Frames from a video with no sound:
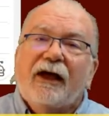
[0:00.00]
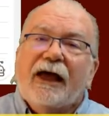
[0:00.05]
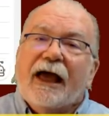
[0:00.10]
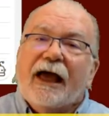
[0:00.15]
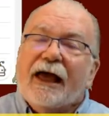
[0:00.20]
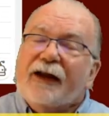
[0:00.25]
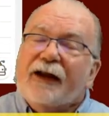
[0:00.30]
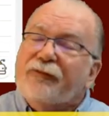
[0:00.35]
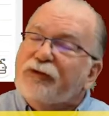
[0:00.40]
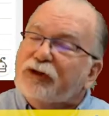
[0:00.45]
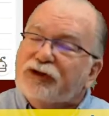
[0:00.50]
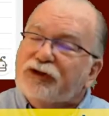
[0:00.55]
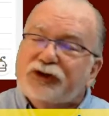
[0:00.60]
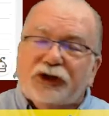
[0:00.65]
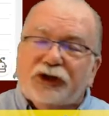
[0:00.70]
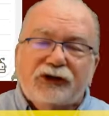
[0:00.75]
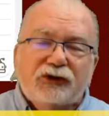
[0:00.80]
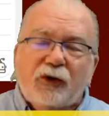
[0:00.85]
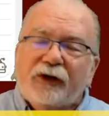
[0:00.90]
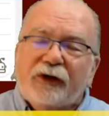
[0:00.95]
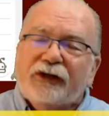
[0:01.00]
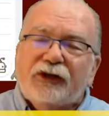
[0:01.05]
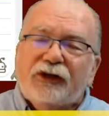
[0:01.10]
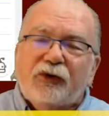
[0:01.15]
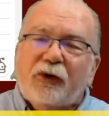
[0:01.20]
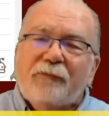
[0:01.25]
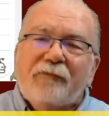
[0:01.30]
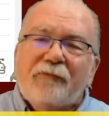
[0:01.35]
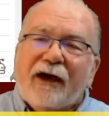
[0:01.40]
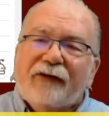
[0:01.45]
And if you're just going to
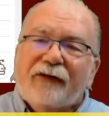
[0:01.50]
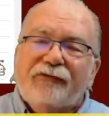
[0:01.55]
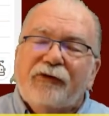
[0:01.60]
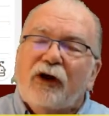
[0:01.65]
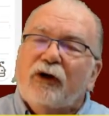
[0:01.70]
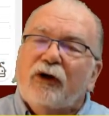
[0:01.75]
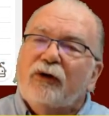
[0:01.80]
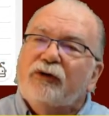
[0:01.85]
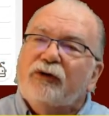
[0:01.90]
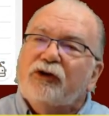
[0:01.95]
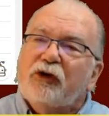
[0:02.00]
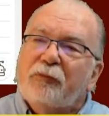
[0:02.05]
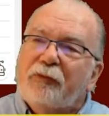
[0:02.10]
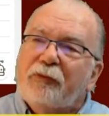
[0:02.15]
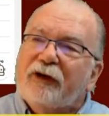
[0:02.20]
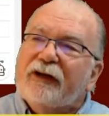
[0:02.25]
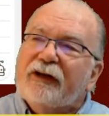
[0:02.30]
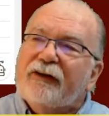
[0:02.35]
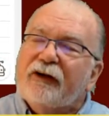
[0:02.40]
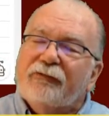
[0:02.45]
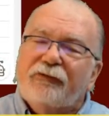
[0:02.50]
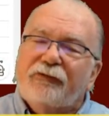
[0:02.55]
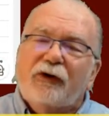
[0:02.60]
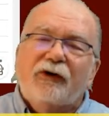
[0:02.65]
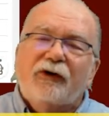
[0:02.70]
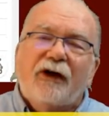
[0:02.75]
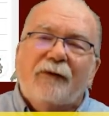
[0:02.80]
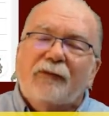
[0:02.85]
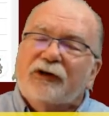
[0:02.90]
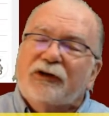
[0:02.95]
do it by phone, you put in their
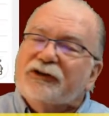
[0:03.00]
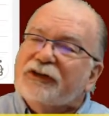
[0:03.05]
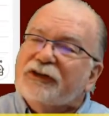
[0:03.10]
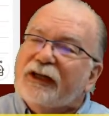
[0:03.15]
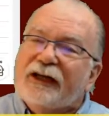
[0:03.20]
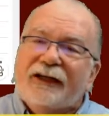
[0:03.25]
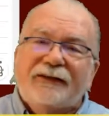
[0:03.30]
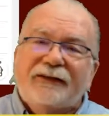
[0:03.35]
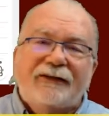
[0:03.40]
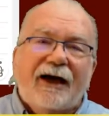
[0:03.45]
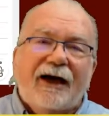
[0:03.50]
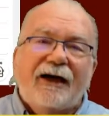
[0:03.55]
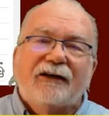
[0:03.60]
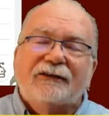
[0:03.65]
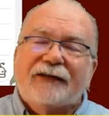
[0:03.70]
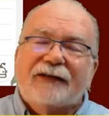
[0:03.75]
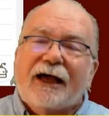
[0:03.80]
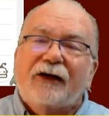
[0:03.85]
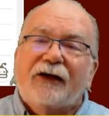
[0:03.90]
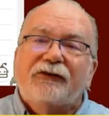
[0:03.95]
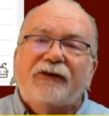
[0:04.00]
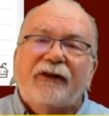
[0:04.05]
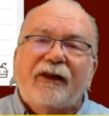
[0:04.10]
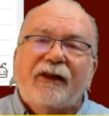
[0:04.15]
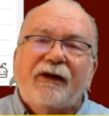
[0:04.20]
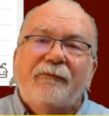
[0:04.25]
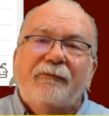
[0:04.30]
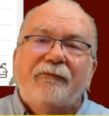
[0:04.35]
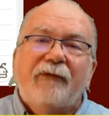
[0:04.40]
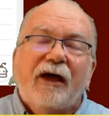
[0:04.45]
phone numbers and it dials out to
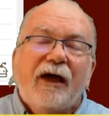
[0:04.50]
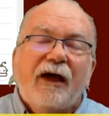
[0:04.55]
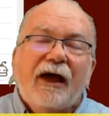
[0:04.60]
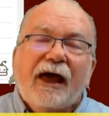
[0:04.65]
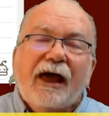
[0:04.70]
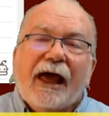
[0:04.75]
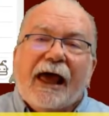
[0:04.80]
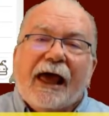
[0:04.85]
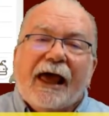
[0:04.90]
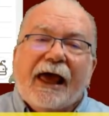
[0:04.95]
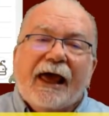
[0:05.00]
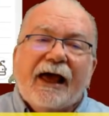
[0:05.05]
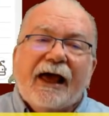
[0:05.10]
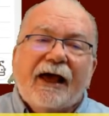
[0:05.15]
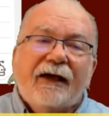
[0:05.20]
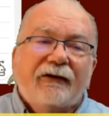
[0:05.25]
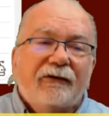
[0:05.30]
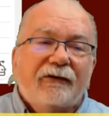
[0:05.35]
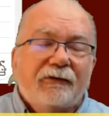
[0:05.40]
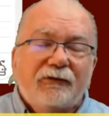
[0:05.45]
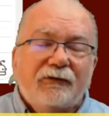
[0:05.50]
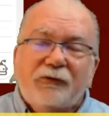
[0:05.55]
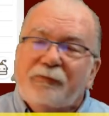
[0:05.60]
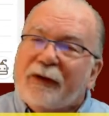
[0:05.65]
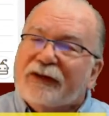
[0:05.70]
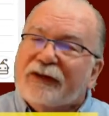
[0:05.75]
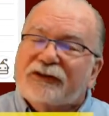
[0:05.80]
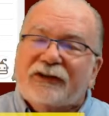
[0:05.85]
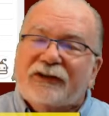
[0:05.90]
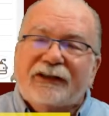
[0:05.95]
them, and you
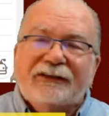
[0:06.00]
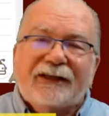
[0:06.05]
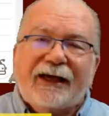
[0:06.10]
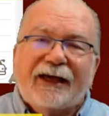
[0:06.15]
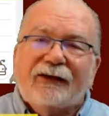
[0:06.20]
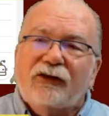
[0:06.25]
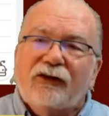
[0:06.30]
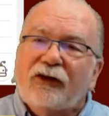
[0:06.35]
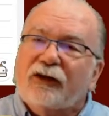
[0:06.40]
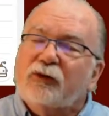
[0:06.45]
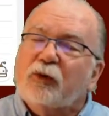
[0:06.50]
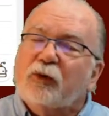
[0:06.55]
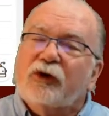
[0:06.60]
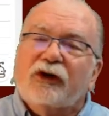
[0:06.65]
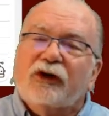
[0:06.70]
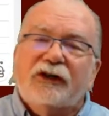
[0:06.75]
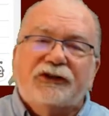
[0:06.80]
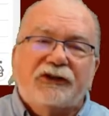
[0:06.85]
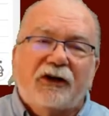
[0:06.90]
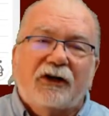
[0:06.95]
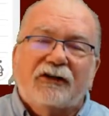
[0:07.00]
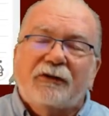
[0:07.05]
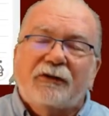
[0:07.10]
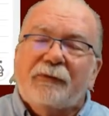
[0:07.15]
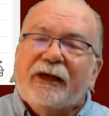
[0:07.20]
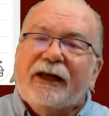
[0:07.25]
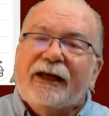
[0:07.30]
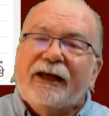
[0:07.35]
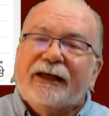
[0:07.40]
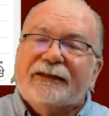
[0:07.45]
basically say, look, we're going to start the
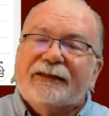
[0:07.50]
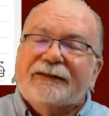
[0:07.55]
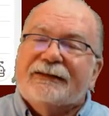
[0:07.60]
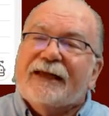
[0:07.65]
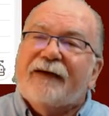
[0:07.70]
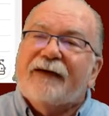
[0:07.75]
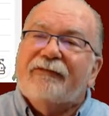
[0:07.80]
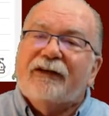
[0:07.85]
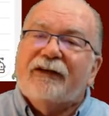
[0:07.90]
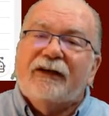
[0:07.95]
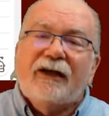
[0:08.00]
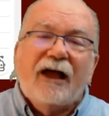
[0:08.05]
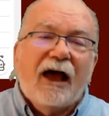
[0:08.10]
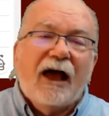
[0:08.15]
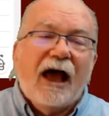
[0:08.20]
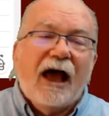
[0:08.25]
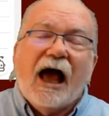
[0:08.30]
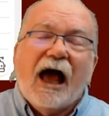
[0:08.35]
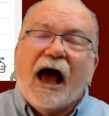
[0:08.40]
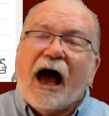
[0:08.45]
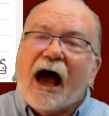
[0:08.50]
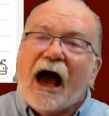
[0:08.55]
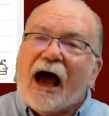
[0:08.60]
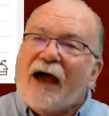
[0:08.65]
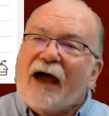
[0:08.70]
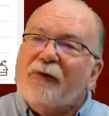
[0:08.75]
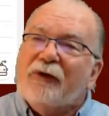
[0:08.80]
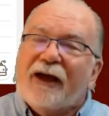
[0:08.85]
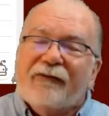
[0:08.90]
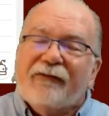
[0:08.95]
meeting at 7.
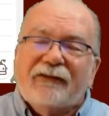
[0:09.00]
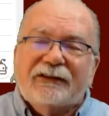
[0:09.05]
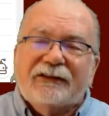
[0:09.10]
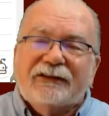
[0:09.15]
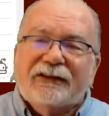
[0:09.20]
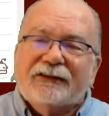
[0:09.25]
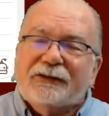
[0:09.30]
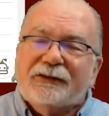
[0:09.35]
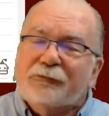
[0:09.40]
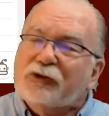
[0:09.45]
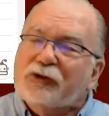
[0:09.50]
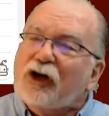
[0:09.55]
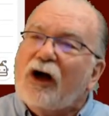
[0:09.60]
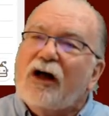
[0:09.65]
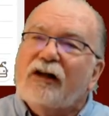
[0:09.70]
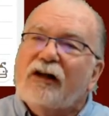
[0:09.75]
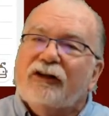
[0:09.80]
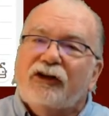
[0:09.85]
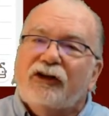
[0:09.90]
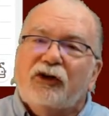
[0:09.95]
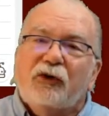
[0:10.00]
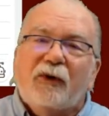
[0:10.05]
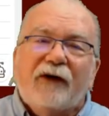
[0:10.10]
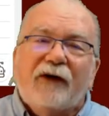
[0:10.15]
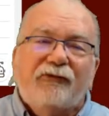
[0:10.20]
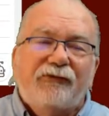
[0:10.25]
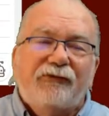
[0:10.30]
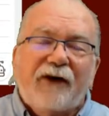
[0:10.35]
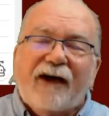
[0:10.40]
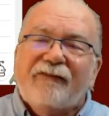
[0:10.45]
I will have the system call you
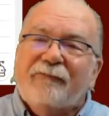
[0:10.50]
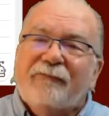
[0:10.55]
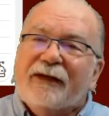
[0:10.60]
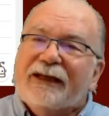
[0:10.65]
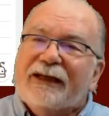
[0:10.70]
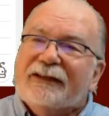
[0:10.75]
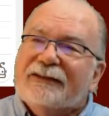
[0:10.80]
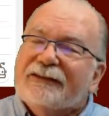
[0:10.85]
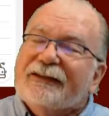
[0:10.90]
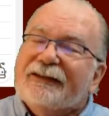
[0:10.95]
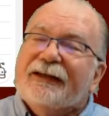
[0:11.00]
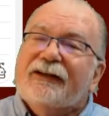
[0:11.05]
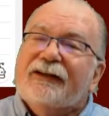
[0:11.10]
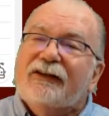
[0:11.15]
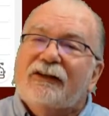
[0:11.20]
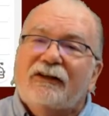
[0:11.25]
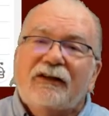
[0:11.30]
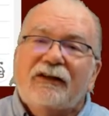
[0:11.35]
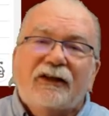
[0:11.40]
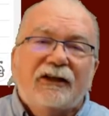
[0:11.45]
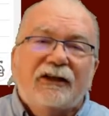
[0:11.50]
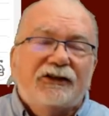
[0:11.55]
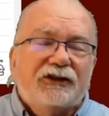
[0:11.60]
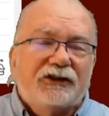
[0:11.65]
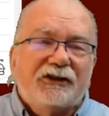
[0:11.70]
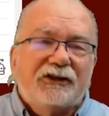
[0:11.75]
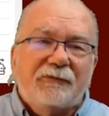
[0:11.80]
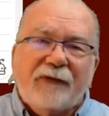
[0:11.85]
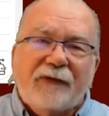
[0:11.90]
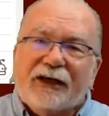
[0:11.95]
at 5 minutes till,
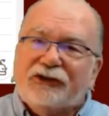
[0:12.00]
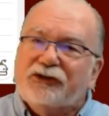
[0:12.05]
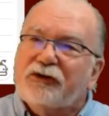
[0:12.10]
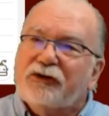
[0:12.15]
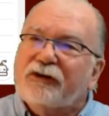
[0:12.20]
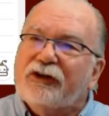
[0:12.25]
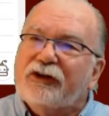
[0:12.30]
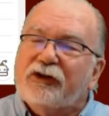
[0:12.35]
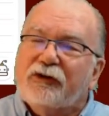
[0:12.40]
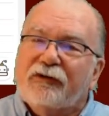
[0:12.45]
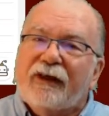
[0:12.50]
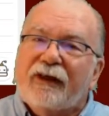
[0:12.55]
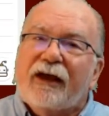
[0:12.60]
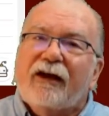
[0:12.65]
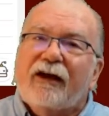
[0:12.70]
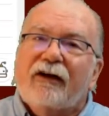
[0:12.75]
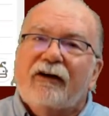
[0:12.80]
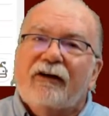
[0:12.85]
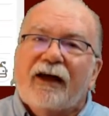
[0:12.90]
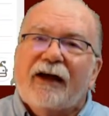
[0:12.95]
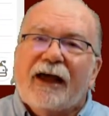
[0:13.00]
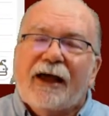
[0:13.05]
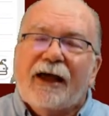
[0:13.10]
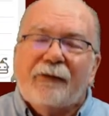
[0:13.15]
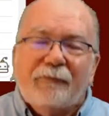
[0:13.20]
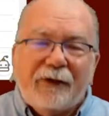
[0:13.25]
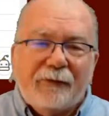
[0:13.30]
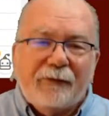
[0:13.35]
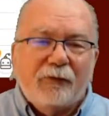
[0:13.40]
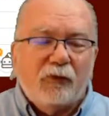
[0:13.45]
just to make sure that you're there,
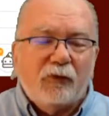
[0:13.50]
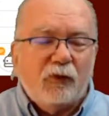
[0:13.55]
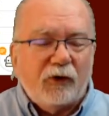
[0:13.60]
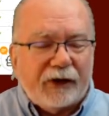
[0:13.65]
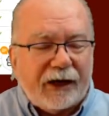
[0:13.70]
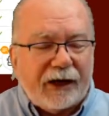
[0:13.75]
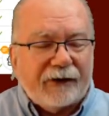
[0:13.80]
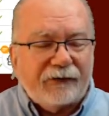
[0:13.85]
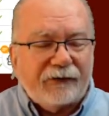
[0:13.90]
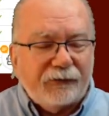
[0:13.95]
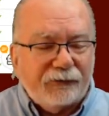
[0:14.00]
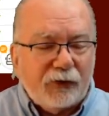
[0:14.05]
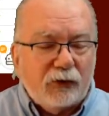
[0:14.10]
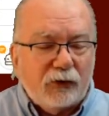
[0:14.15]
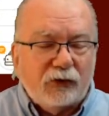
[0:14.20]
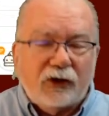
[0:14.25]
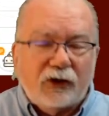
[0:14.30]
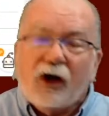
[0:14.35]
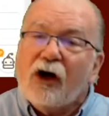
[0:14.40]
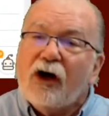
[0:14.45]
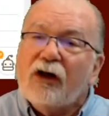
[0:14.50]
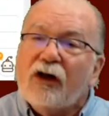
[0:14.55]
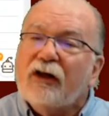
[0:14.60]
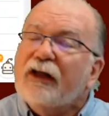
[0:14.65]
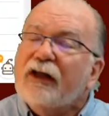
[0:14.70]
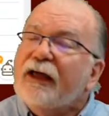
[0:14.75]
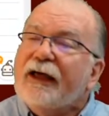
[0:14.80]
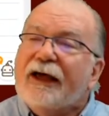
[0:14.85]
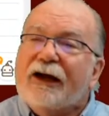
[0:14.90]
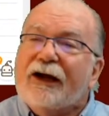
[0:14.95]
and people will get the phone call,
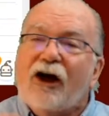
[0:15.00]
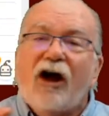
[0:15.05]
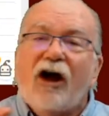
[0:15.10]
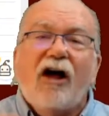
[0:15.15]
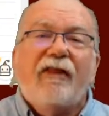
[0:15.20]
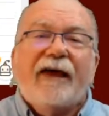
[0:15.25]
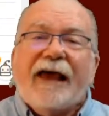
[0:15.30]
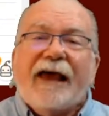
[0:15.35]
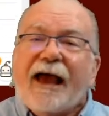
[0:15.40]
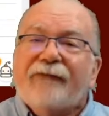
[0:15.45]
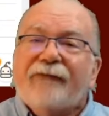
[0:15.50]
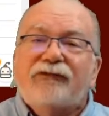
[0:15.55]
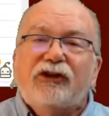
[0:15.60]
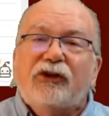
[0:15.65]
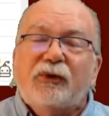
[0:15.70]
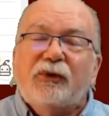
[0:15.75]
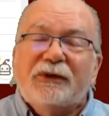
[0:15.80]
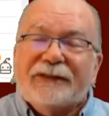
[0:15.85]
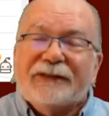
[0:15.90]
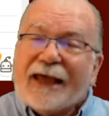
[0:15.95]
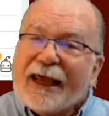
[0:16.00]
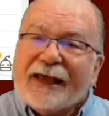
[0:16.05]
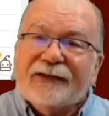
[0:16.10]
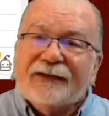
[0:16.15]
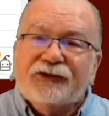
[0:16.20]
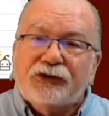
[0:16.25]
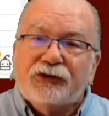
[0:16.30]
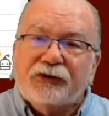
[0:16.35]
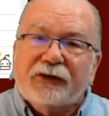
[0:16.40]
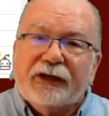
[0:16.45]
and all they have to do is
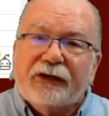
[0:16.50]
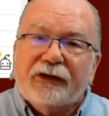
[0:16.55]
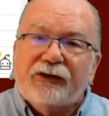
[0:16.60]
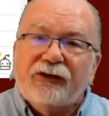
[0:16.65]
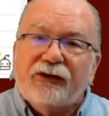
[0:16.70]
answer it,